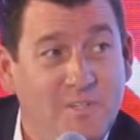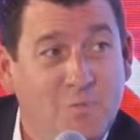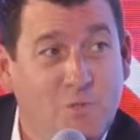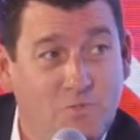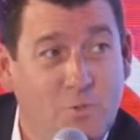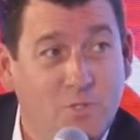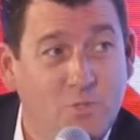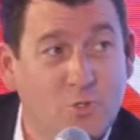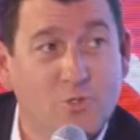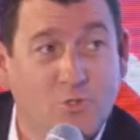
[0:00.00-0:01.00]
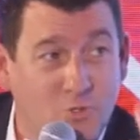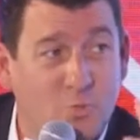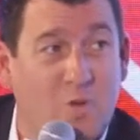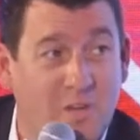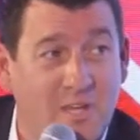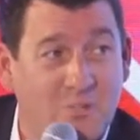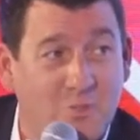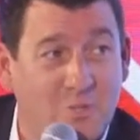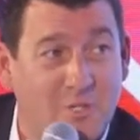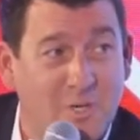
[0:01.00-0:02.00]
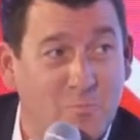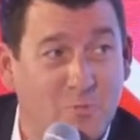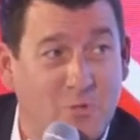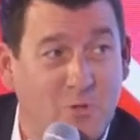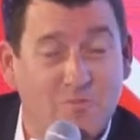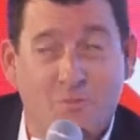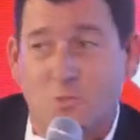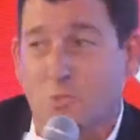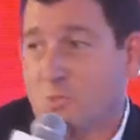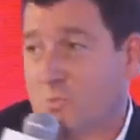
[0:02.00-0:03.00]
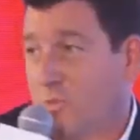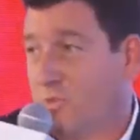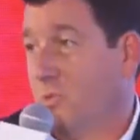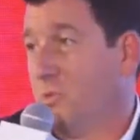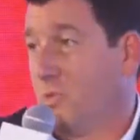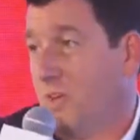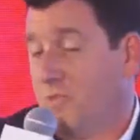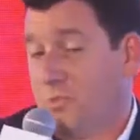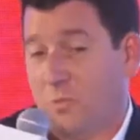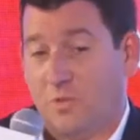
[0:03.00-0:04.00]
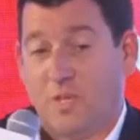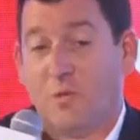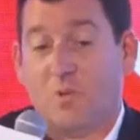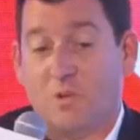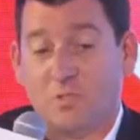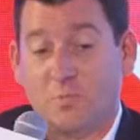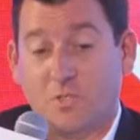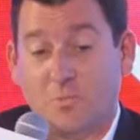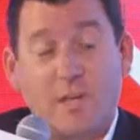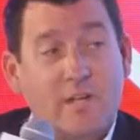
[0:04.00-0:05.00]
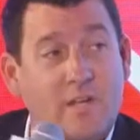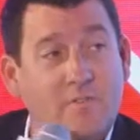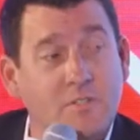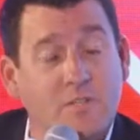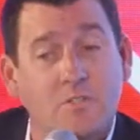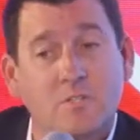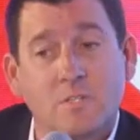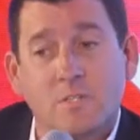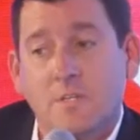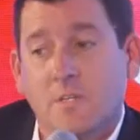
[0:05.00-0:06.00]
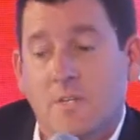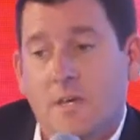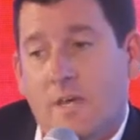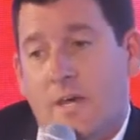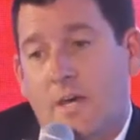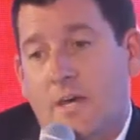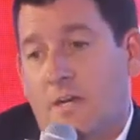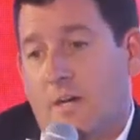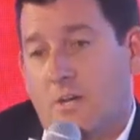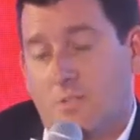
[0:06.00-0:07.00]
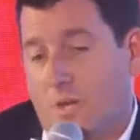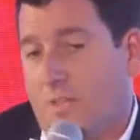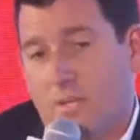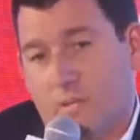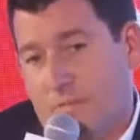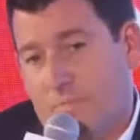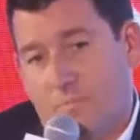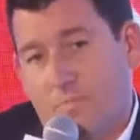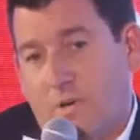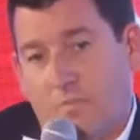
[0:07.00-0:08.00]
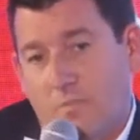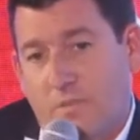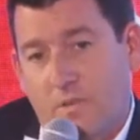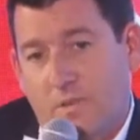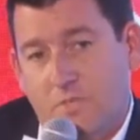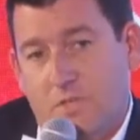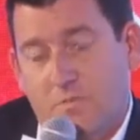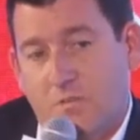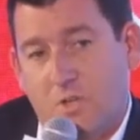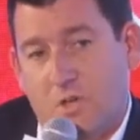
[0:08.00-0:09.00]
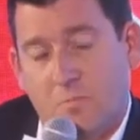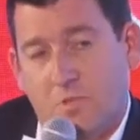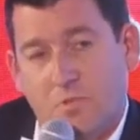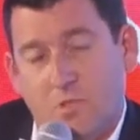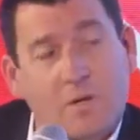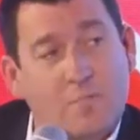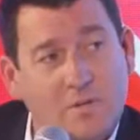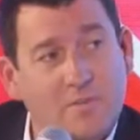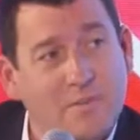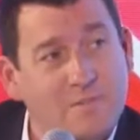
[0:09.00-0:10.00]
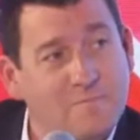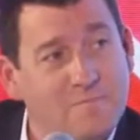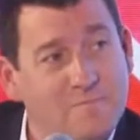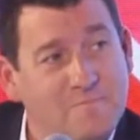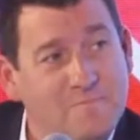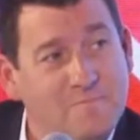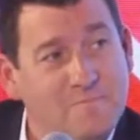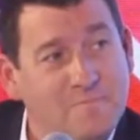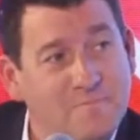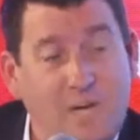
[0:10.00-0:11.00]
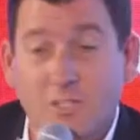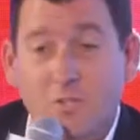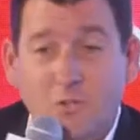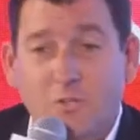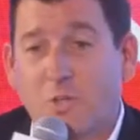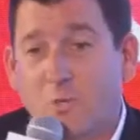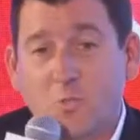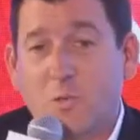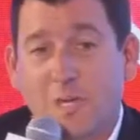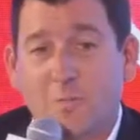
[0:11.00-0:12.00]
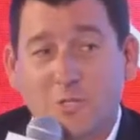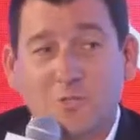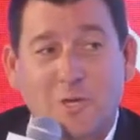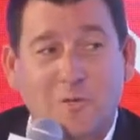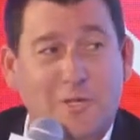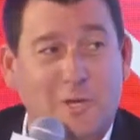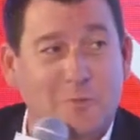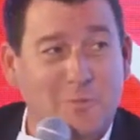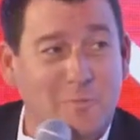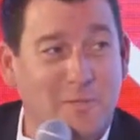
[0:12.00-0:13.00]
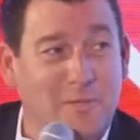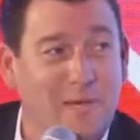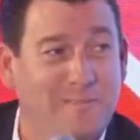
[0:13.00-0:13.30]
With voice search, there's one answer that comes along versus with Google, obviously what they want is a bunch of paid advertising. And I, so I think I've, I've, they, have done a phenomenal job, I think. Yeah, well, I did, you, no one's paying me to say that. I really mean that.